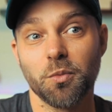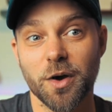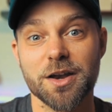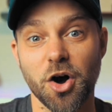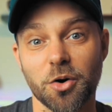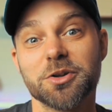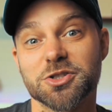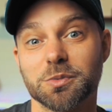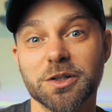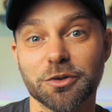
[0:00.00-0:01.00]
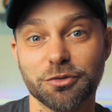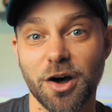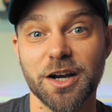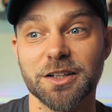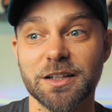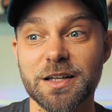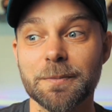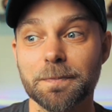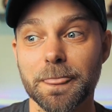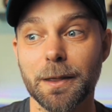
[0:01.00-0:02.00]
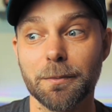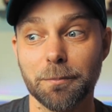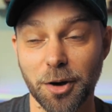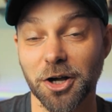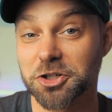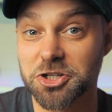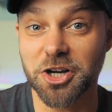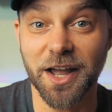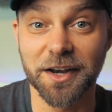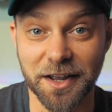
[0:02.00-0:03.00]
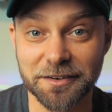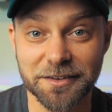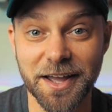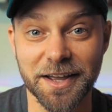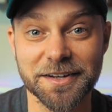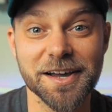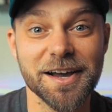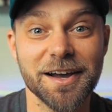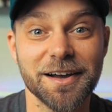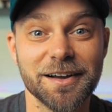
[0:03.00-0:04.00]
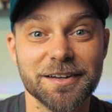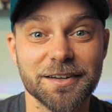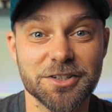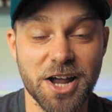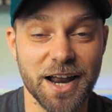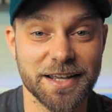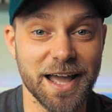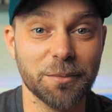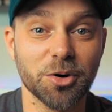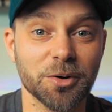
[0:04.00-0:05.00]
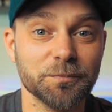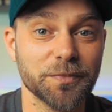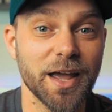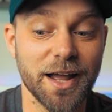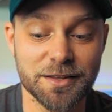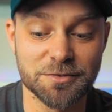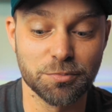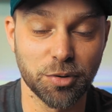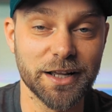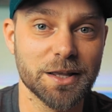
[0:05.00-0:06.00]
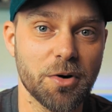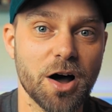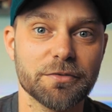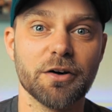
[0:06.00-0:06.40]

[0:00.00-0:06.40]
when Otis will finally punch and hit Chad Gable and break them off